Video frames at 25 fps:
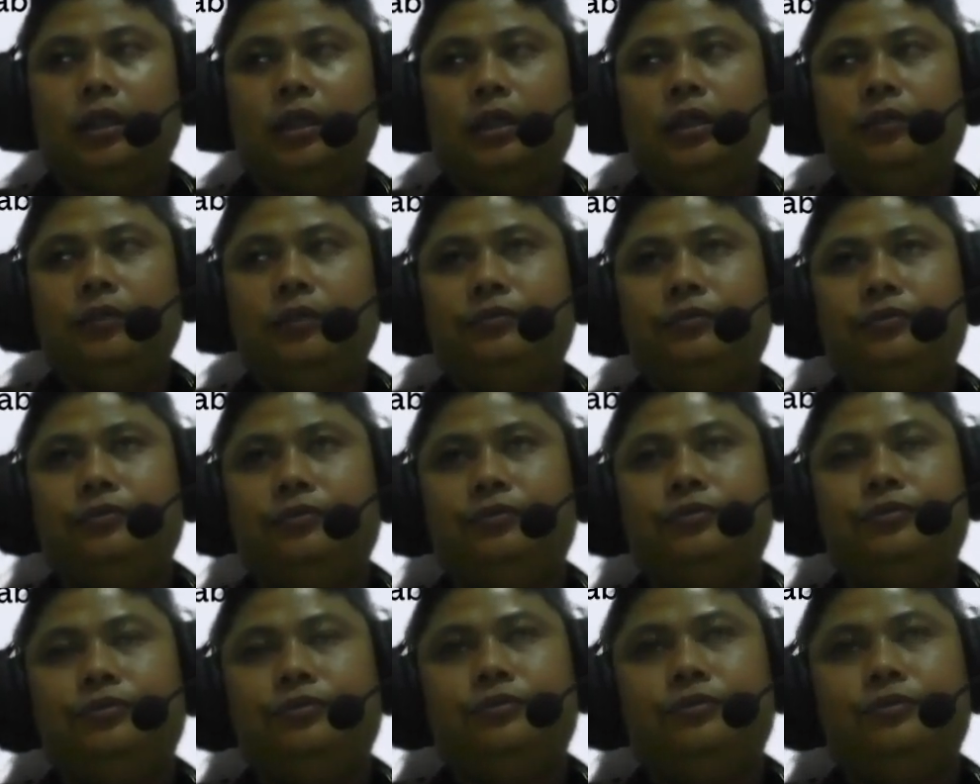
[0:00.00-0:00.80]
If
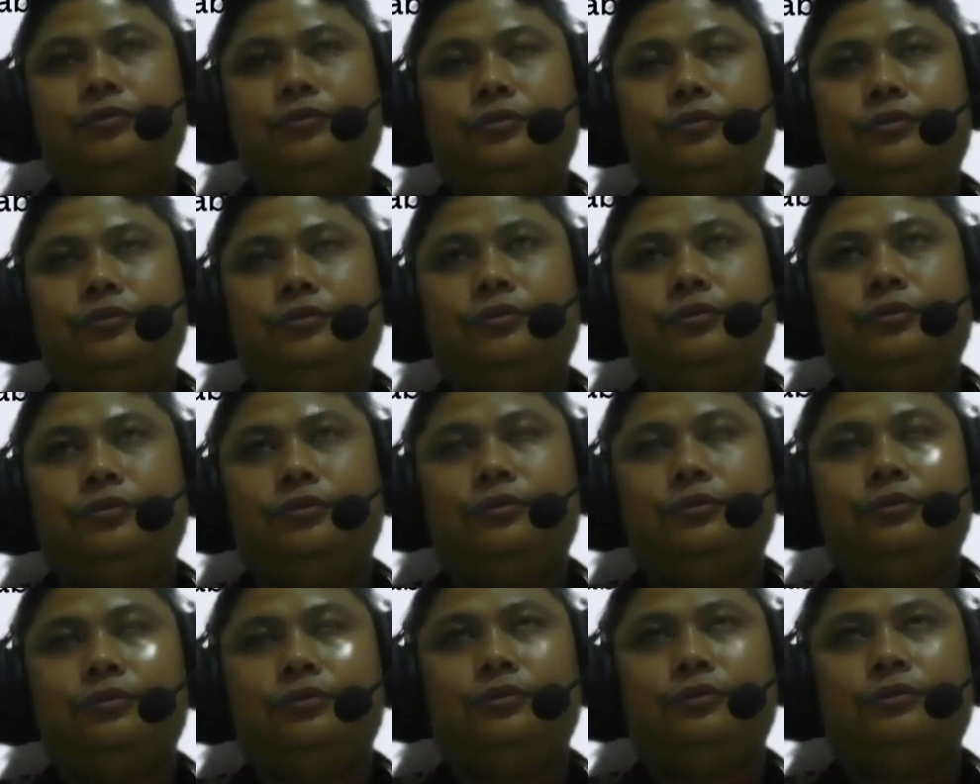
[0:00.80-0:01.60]

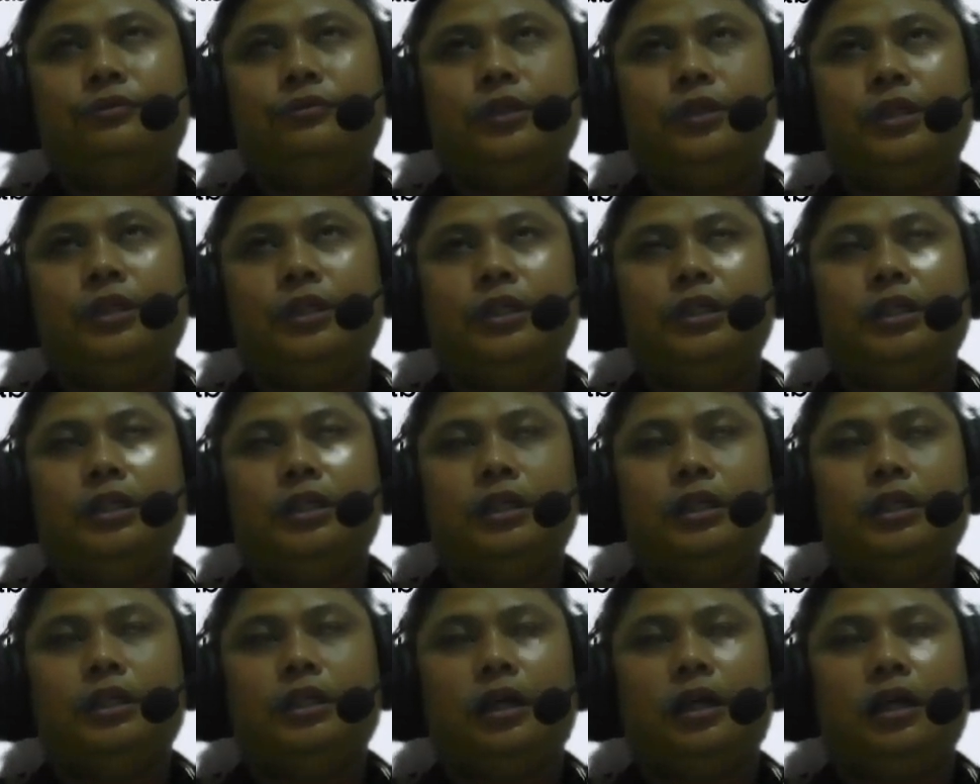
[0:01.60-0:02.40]

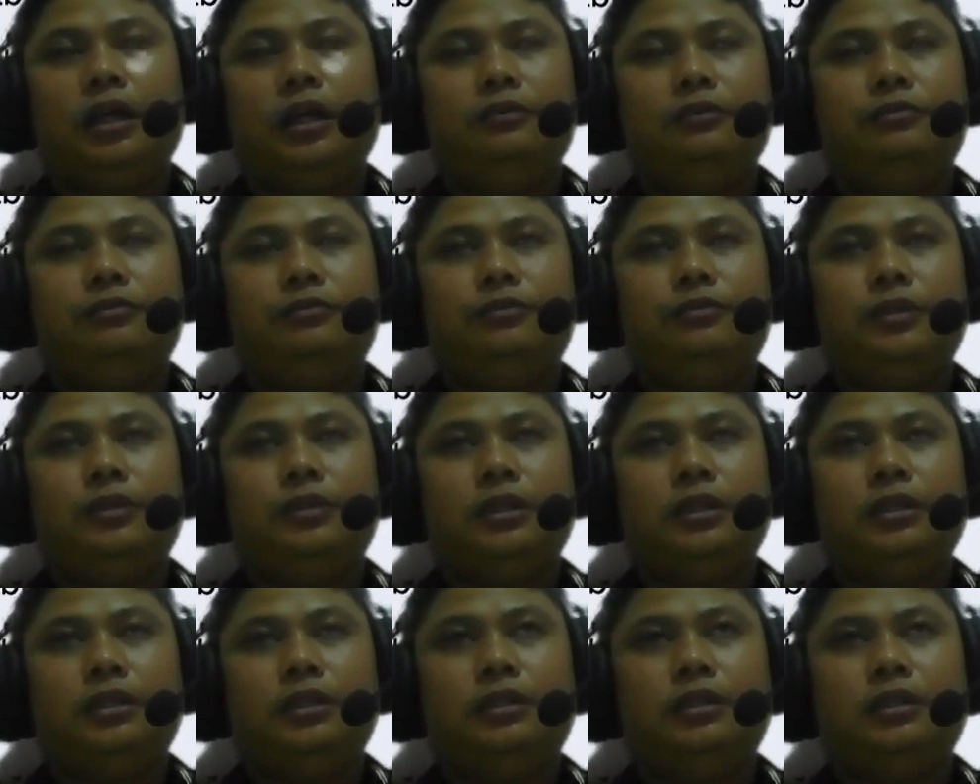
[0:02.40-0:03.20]
we have
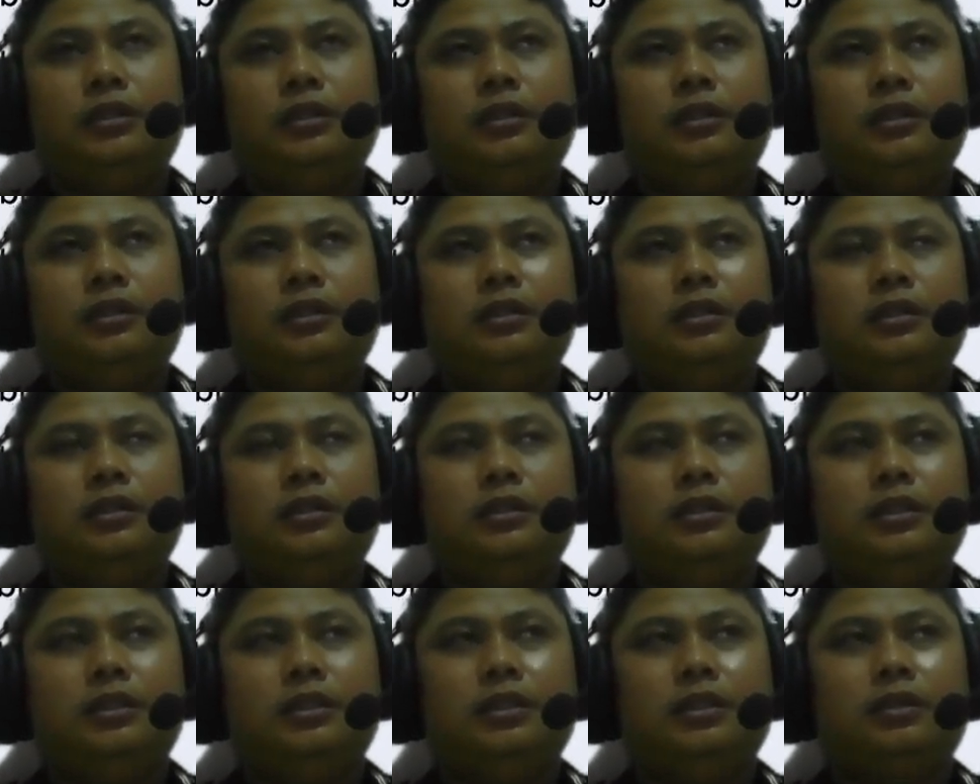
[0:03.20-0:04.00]

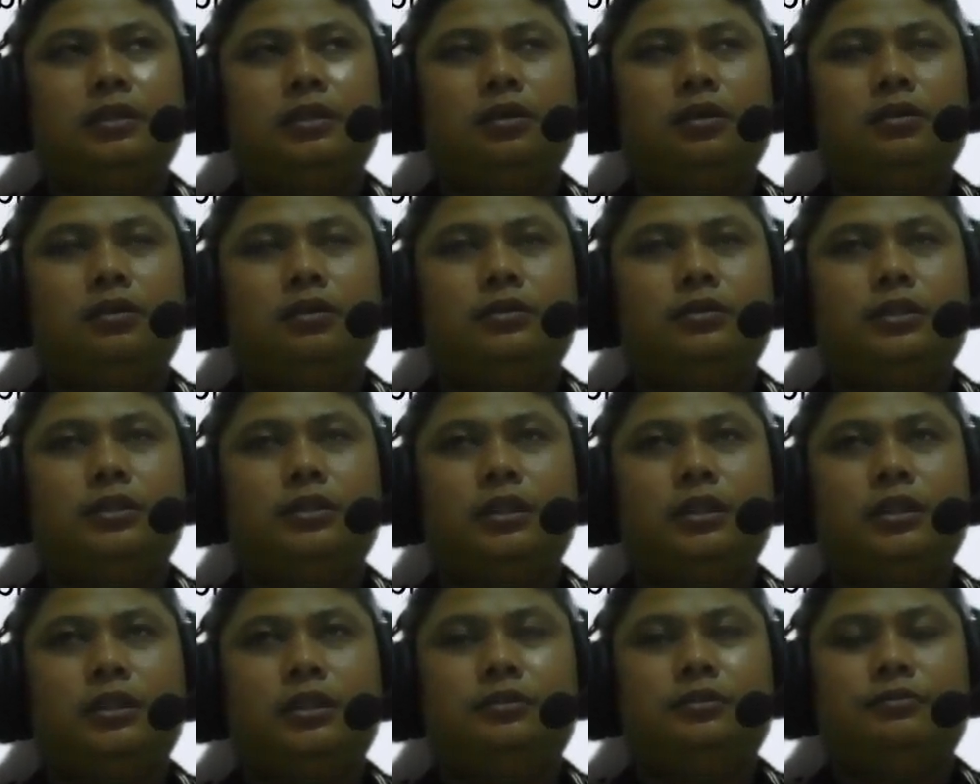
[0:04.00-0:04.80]
the
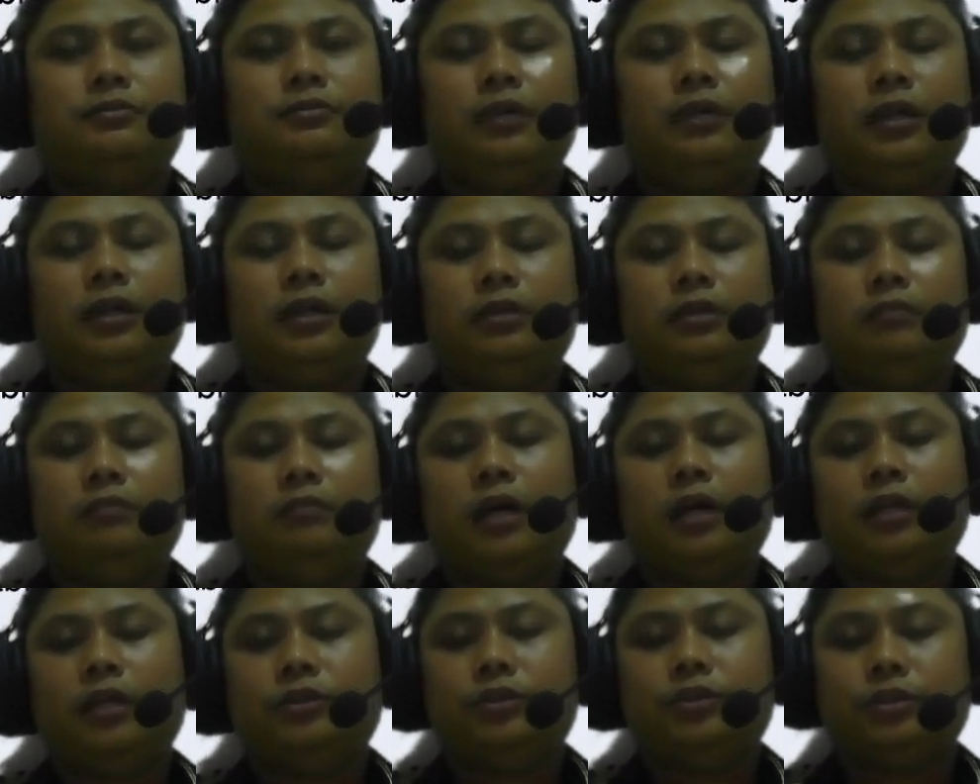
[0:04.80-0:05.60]
conclusion is very
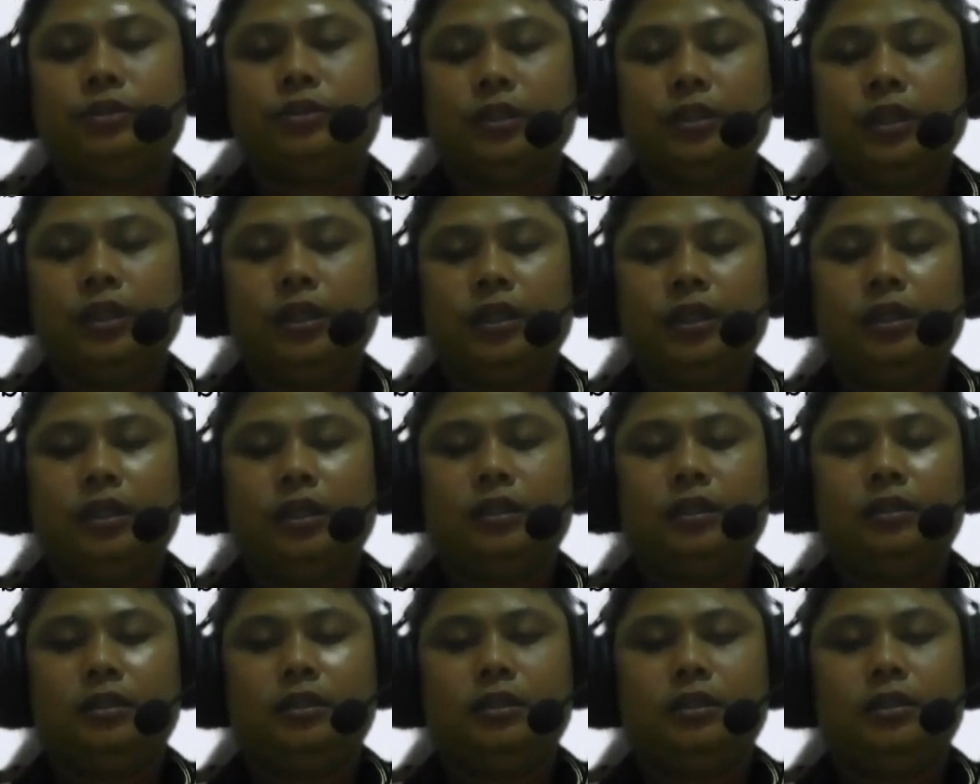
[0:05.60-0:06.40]
much,
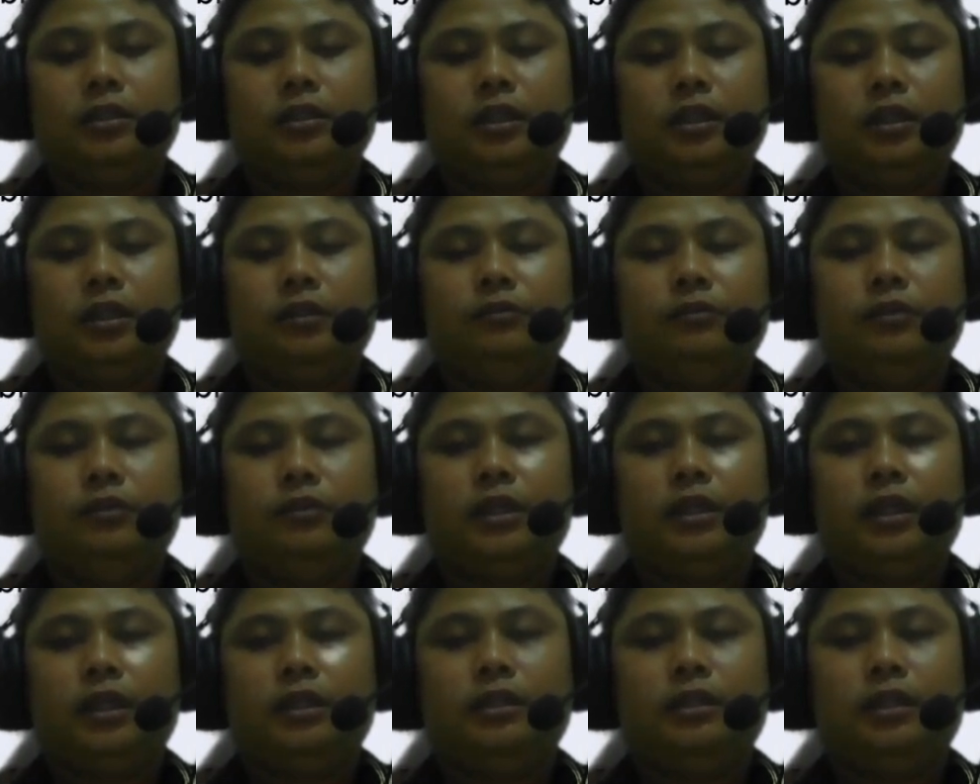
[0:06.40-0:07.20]
we
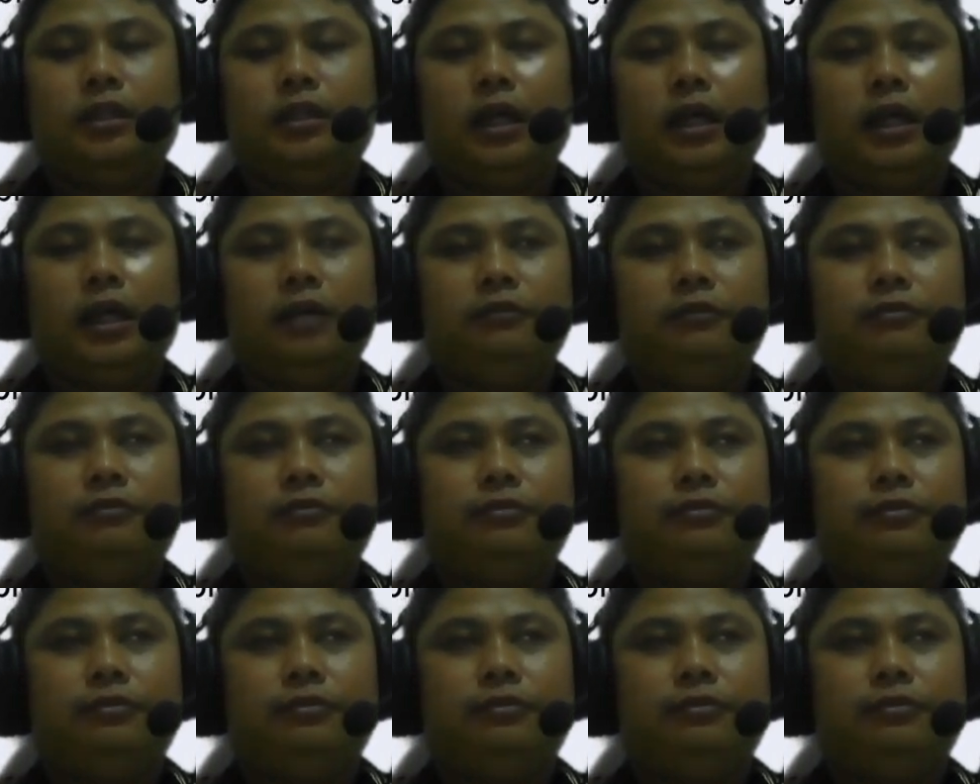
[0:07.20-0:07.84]
can have